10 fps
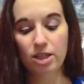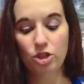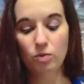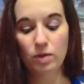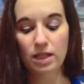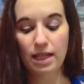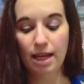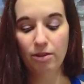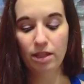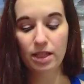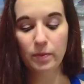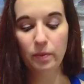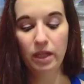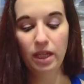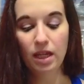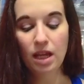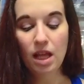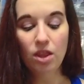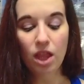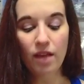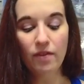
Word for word: issue 1 is out this week. Love